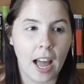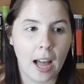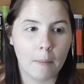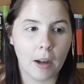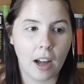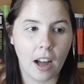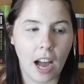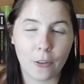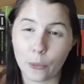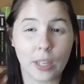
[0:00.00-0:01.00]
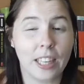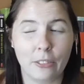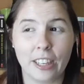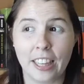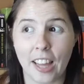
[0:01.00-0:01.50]
I
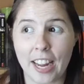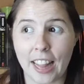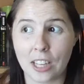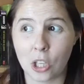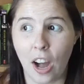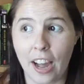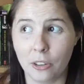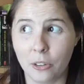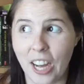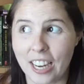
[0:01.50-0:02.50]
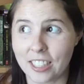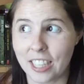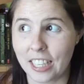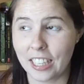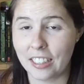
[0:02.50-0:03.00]
really, really like that title. I just
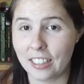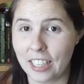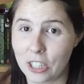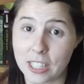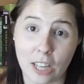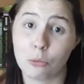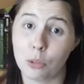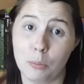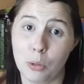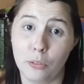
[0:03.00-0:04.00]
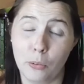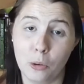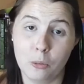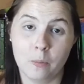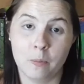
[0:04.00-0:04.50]
think it just sounds really
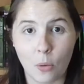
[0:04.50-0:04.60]
beautiful.